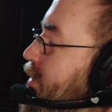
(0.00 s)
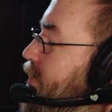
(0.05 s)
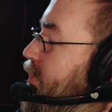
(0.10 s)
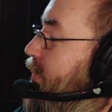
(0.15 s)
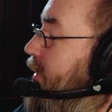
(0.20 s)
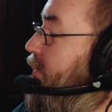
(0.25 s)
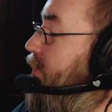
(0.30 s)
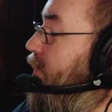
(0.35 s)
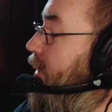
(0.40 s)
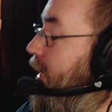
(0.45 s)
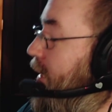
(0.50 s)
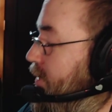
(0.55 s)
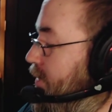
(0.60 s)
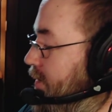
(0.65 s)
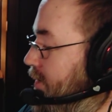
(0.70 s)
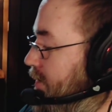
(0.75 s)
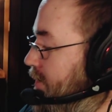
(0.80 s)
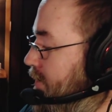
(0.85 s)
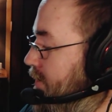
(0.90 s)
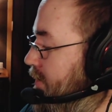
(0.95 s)
the bee
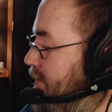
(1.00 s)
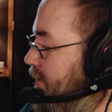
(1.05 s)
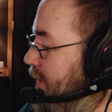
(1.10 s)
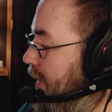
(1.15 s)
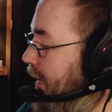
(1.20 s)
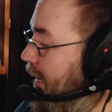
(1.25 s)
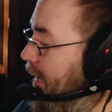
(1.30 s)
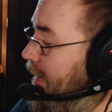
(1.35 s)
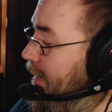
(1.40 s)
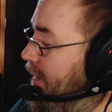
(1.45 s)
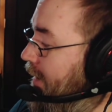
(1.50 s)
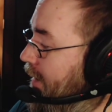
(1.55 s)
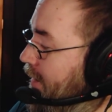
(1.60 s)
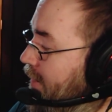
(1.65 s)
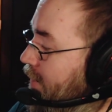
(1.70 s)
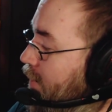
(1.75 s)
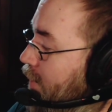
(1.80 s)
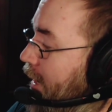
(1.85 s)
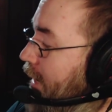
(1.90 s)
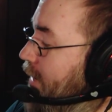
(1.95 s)
watcher. He
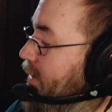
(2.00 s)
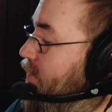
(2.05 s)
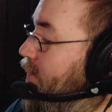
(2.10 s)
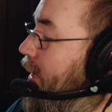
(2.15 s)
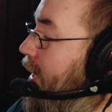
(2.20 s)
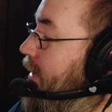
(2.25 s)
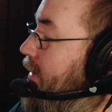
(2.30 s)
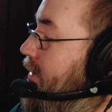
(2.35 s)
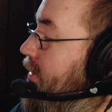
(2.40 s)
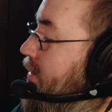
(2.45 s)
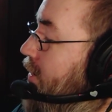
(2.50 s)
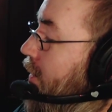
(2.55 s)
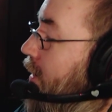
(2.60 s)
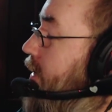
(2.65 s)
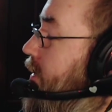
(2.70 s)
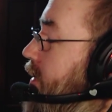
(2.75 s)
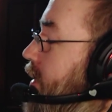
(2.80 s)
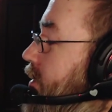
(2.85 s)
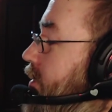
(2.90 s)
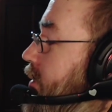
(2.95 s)
didn't watch well, so
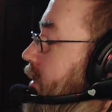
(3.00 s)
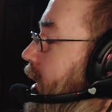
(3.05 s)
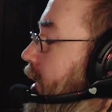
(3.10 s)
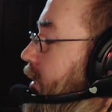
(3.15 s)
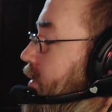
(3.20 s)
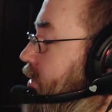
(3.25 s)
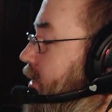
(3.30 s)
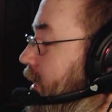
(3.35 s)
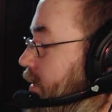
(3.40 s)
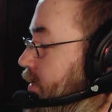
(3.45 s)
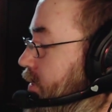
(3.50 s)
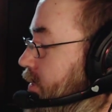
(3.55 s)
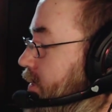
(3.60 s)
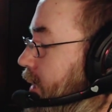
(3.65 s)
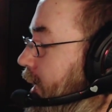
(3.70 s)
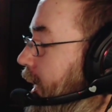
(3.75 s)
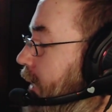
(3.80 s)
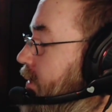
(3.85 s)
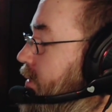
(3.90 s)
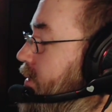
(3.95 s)
another Hotch Hotcher
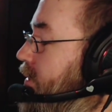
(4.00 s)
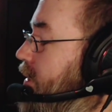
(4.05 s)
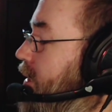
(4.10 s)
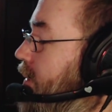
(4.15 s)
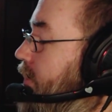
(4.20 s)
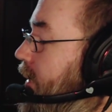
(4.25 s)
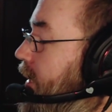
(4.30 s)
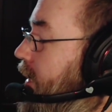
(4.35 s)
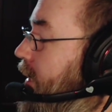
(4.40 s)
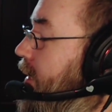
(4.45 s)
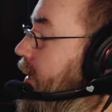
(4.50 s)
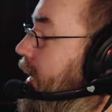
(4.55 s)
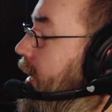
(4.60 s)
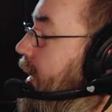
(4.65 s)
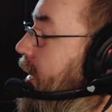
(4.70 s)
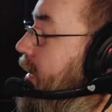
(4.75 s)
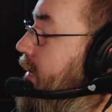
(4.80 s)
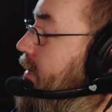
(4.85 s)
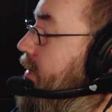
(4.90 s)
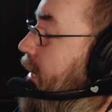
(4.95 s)
had to come in
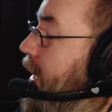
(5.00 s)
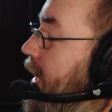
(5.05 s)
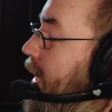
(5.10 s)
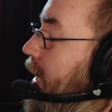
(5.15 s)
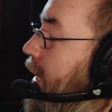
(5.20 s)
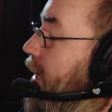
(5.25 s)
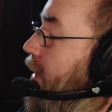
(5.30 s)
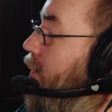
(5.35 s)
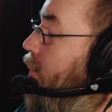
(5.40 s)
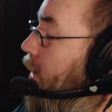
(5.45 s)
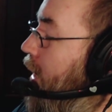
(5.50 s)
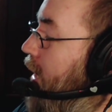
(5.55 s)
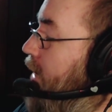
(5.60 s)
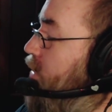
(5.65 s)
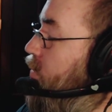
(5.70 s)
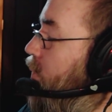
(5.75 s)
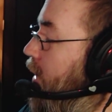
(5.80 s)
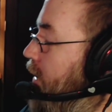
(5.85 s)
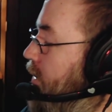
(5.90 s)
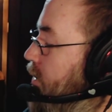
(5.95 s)
as a
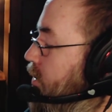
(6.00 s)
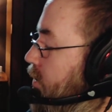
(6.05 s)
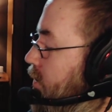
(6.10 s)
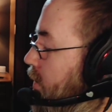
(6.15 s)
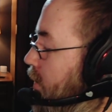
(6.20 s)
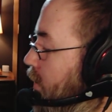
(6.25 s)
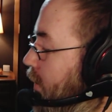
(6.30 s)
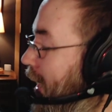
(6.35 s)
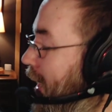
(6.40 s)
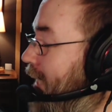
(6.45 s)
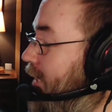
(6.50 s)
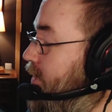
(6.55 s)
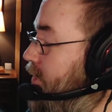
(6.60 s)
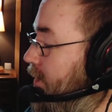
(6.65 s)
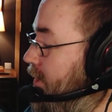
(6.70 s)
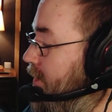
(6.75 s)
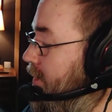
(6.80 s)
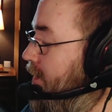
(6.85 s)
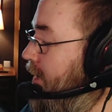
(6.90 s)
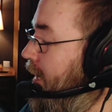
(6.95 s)

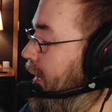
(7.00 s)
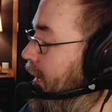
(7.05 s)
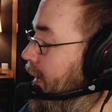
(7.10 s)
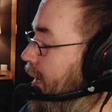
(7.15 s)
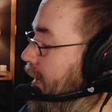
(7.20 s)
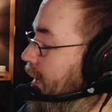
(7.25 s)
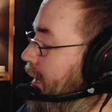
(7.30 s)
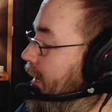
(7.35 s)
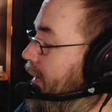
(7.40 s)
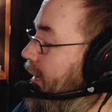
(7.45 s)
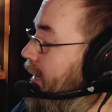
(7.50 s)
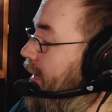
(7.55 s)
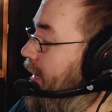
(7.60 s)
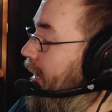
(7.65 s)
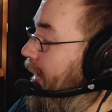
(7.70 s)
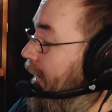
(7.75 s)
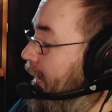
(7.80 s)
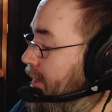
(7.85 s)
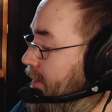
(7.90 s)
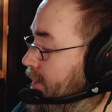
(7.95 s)
watcher.
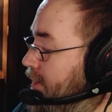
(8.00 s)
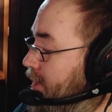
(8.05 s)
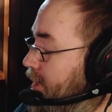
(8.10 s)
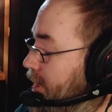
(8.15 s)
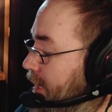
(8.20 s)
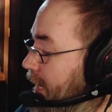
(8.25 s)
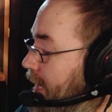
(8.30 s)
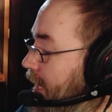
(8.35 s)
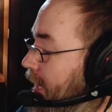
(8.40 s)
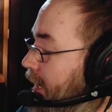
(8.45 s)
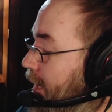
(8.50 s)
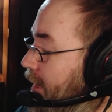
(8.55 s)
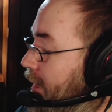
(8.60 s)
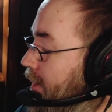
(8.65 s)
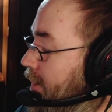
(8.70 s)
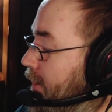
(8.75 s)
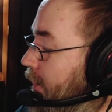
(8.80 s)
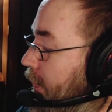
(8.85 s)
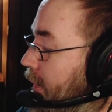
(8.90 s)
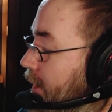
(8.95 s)
And
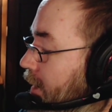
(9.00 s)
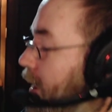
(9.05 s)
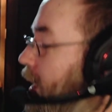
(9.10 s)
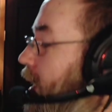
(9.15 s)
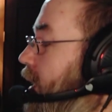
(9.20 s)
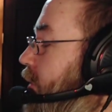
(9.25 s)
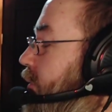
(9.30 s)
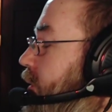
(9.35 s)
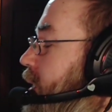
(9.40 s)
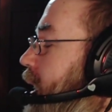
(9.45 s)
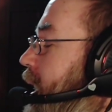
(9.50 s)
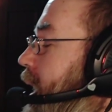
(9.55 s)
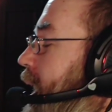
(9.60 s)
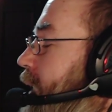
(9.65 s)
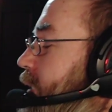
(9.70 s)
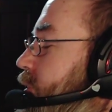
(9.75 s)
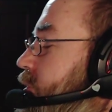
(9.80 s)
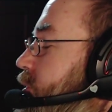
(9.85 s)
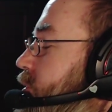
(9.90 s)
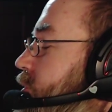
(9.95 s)
today, all the
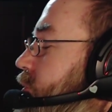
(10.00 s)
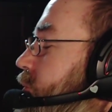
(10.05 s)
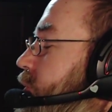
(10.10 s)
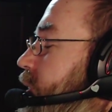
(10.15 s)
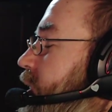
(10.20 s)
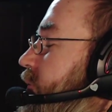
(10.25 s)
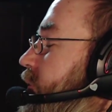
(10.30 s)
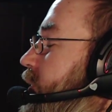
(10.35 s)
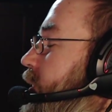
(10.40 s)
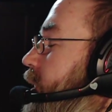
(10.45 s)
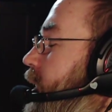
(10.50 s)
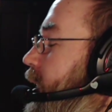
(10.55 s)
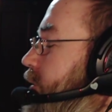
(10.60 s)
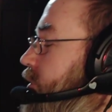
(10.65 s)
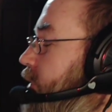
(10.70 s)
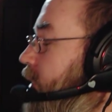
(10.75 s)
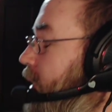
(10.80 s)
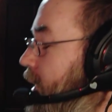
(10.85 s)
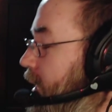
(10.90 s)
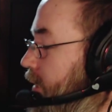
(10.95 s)
Hotchers who live in
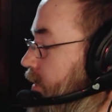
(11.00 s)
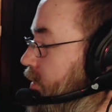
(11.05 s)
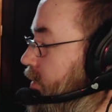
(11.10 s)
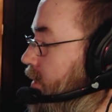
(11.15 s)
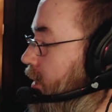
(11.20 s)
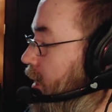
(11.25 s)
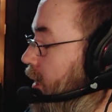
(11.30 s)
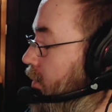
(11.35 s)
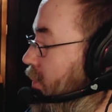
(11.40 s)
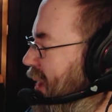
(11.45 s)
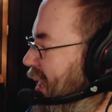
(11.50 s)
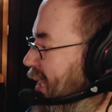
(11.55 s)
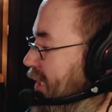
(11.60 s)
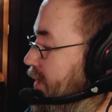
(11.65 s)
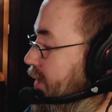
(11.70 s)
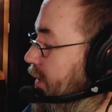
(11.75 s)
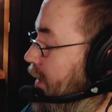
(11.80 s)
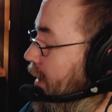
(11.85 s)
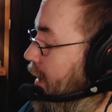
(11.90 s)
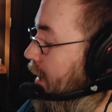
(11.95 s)
Hotch Hotch are
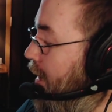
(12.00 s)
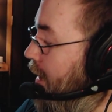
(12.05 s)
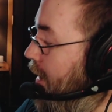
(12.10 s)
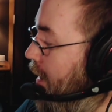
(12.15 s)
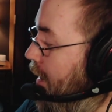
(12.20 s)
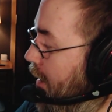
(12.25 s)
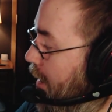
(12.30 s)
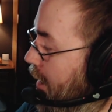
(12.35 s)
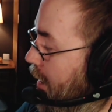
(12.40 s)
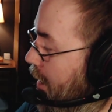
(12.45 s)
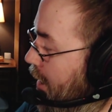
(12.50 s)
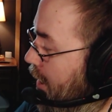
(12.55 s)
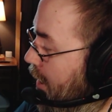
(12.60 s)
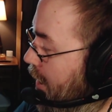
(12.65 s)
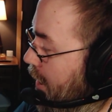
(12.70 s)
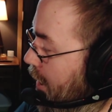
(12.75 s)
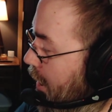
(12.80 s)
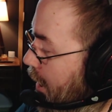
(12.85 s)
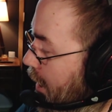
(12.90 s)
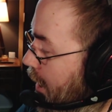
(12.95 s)
watching
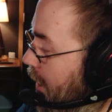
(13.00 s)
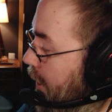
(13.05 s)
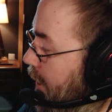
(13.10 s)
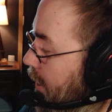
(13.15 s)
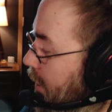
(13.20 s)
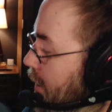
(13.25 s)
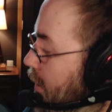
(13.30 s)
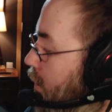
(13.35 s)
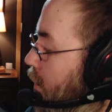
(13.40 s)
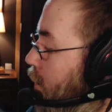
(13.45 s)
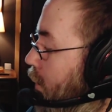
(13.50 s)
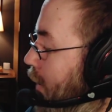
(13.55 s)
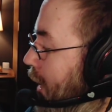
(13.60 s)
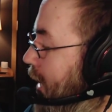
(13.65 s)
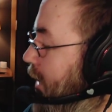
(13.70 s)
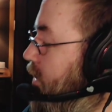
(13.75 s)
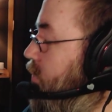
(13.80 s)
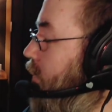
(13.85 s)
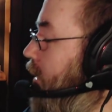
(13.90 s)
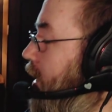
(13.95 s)
on
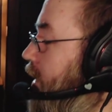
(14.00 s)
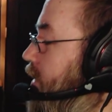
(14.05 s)
watching